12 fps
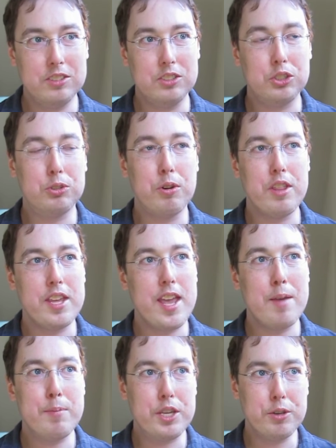just due to
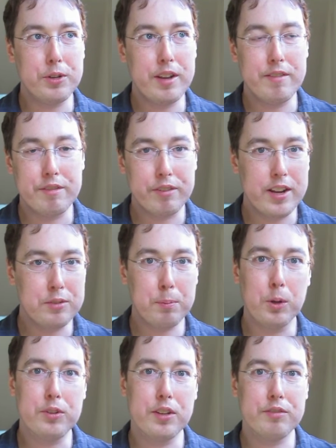the ambiguity of the phrase
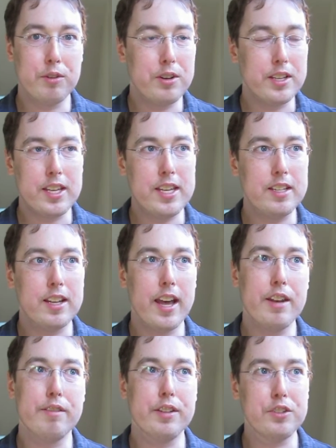protest voting, he
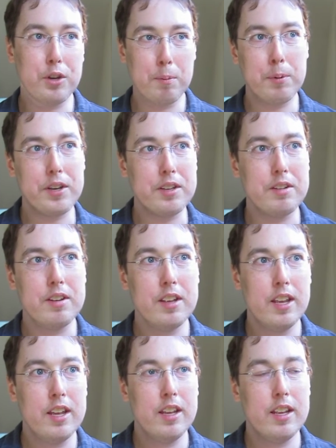kind of interpreted,
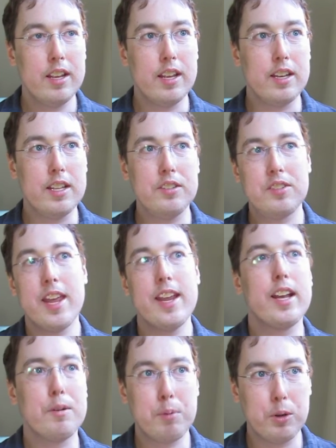and his
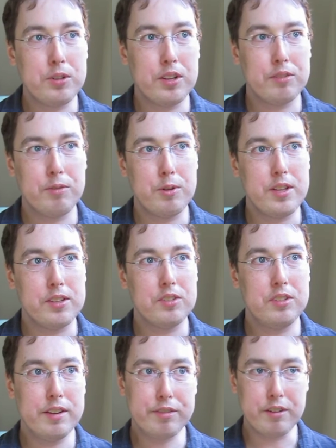take on protest voting is
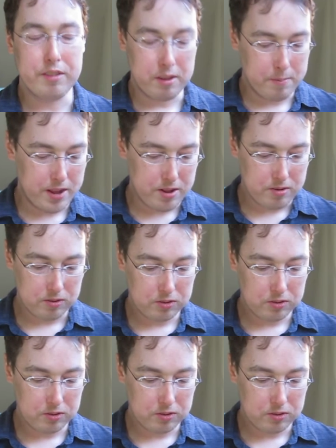different than my own.